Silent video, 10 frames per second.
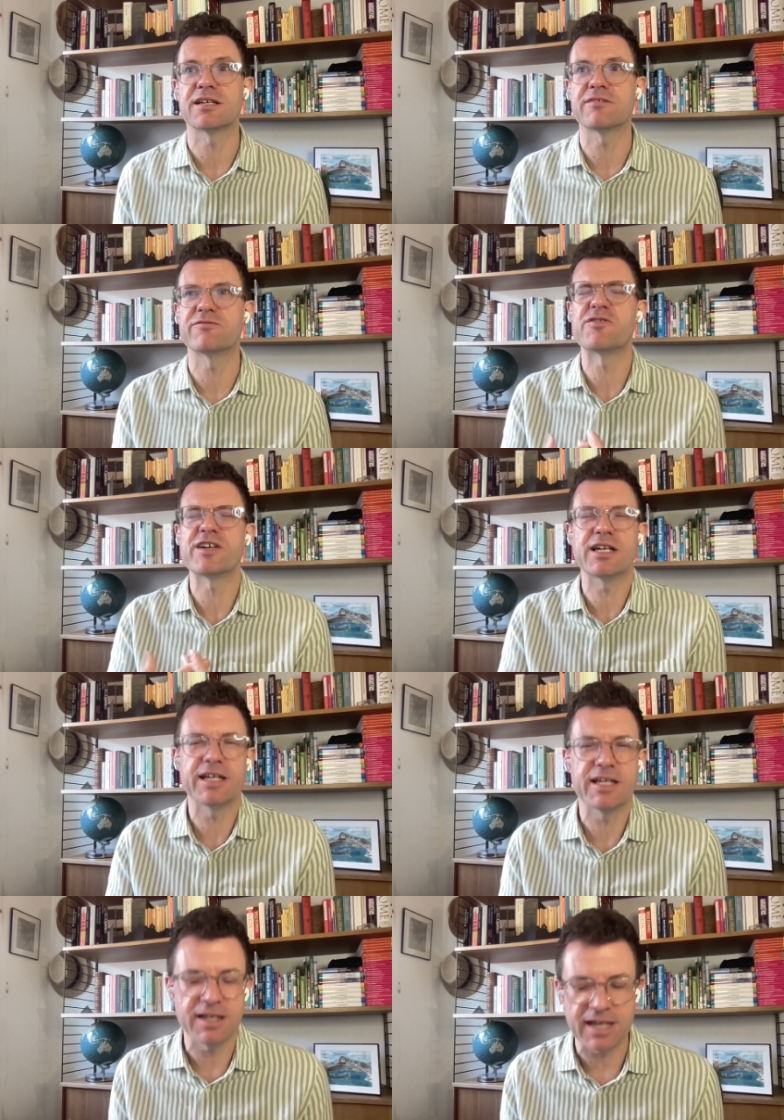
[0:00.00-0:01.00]

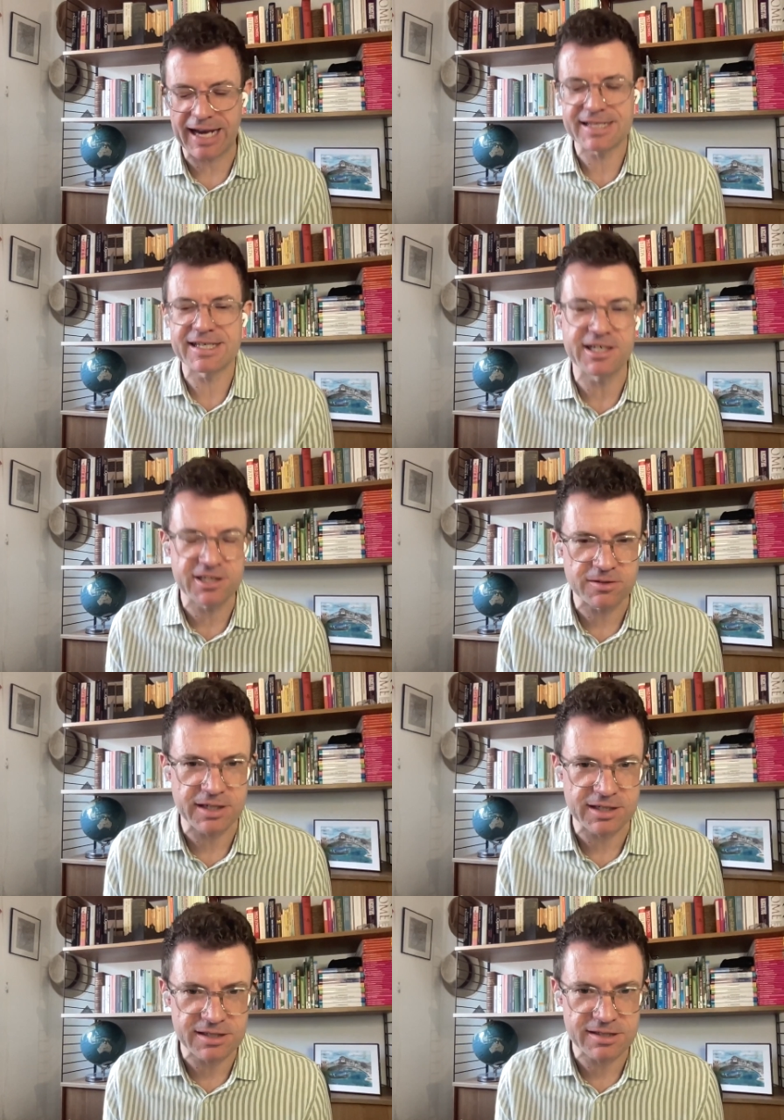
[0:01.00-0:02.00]
really
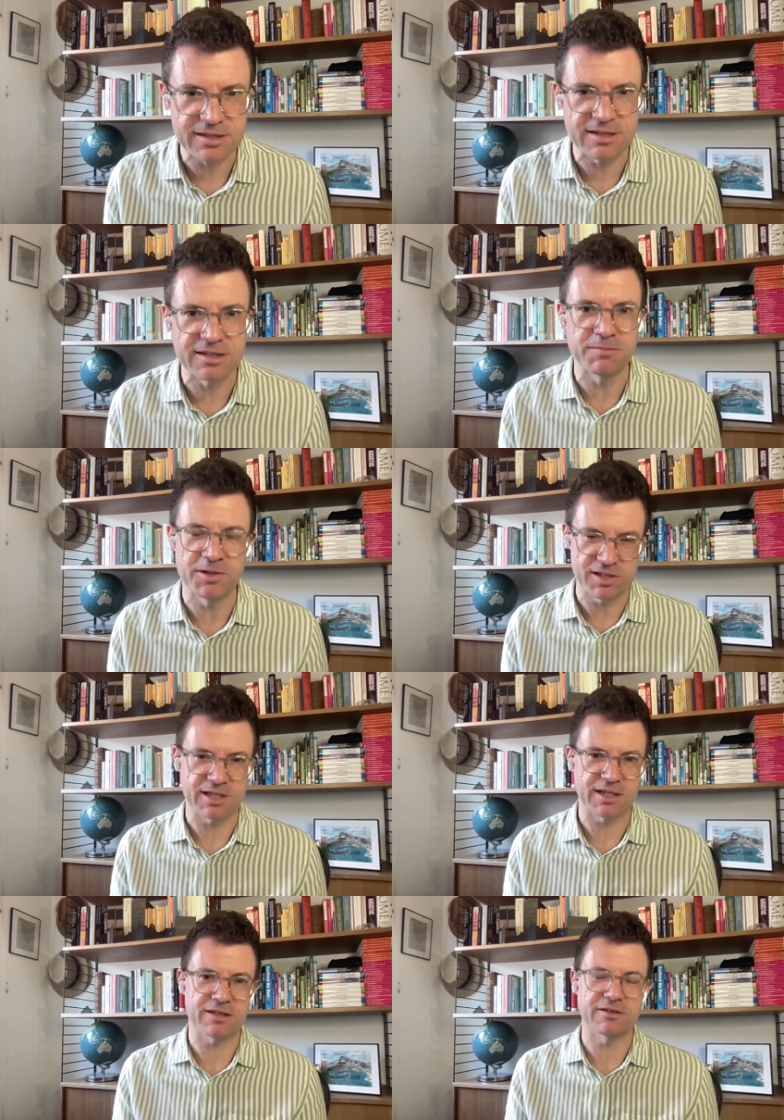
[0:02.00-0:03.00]
accentuates the
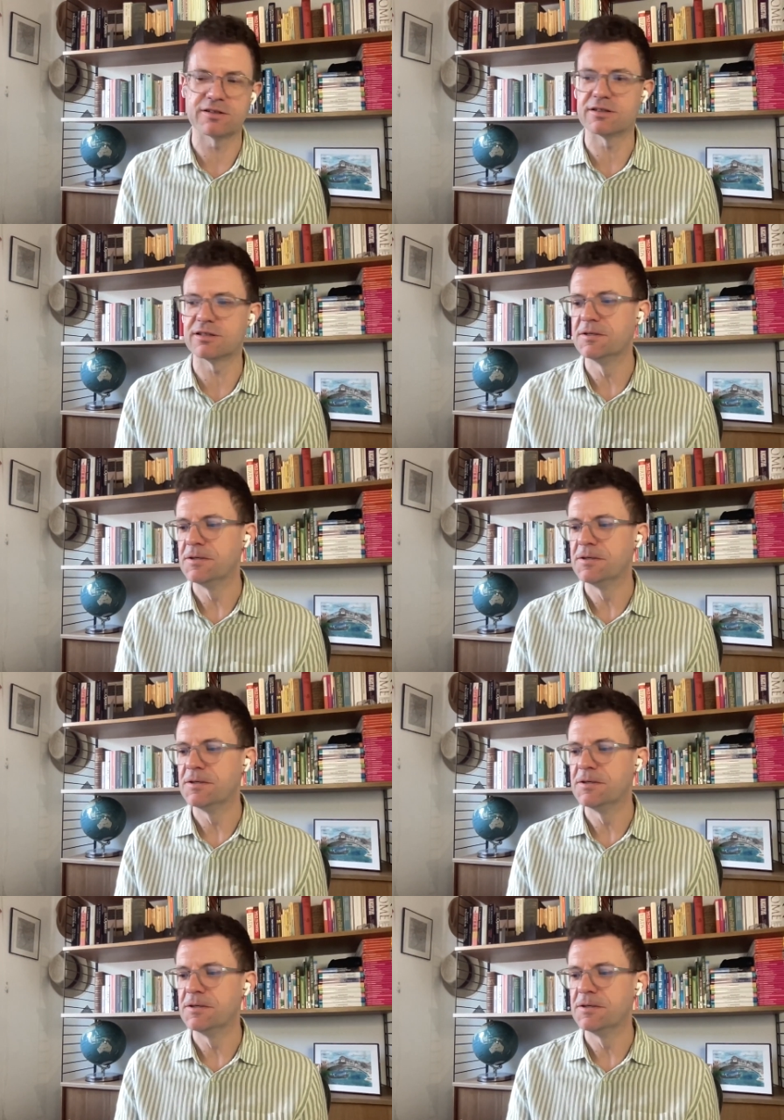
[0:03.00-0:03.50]
music or